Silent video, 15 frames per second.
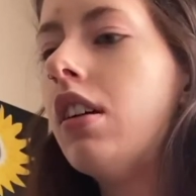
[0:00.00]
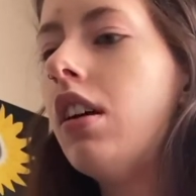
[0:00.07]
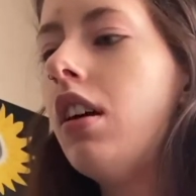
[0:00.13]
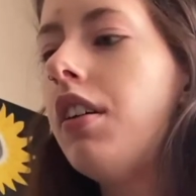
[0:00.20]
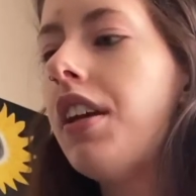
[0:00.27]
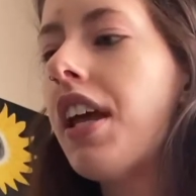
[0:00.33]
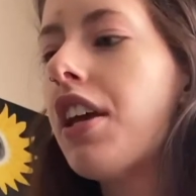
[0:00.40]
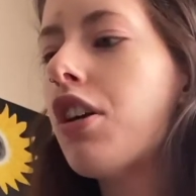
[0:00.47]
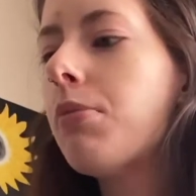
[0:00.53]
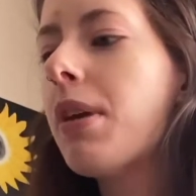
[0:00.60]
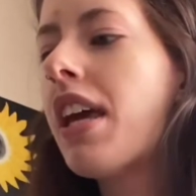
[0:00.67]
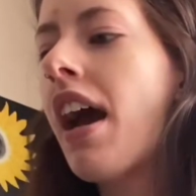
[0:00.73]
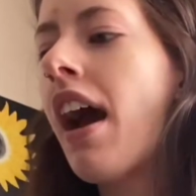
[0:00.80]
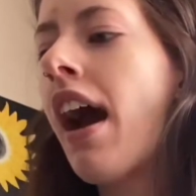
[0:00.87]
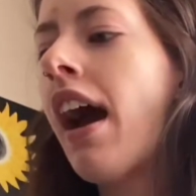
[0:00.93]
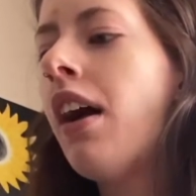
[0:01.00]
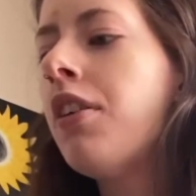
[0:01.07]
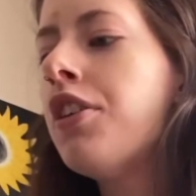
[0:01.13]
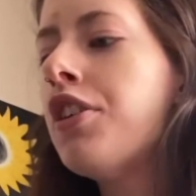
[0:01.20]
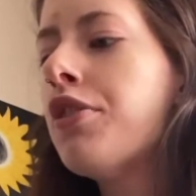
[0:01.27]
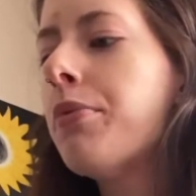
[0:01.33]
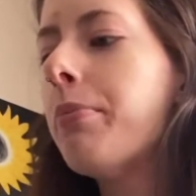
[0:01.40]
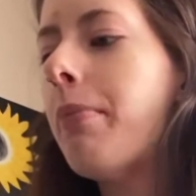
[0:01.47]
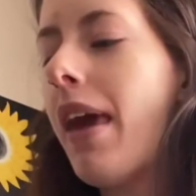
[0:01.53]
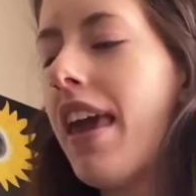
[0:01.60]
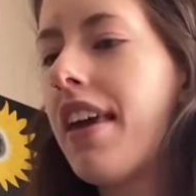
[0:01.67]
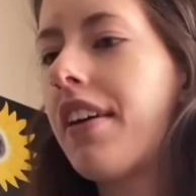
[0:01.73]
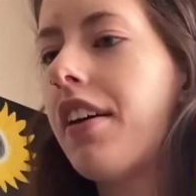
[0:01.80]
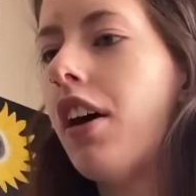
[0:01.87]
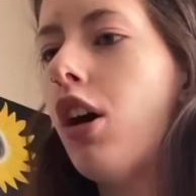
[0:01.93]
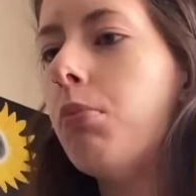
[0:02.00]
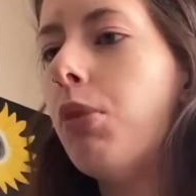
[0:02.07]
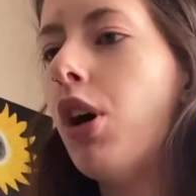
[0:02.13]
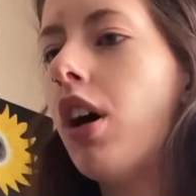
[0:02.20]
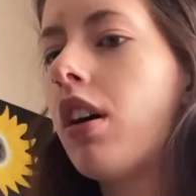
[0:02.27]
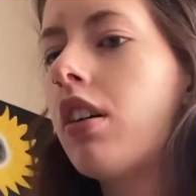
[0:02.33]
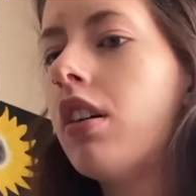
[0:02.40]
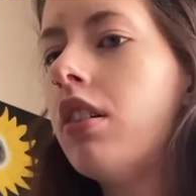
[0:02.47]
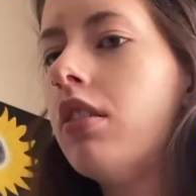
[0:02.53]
Naomi, how do you make a book?